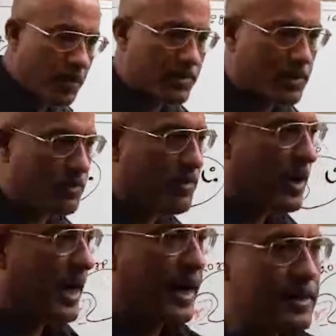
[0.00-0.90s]
positive.
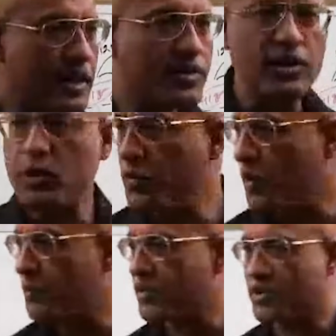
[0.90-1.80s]
Other
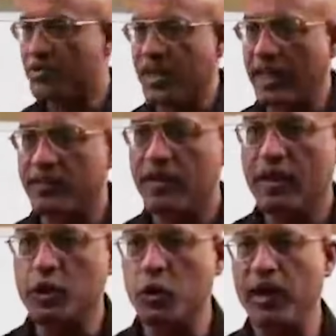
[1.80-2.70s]
CD4 positive cells
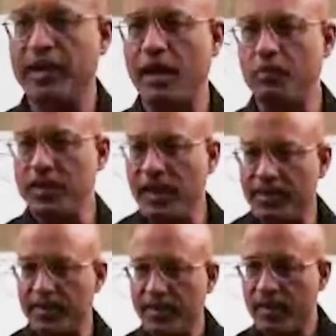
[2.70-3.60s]
you will tell me
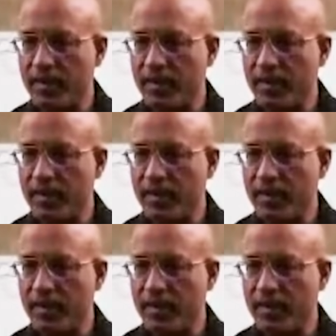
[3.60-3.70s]
yes.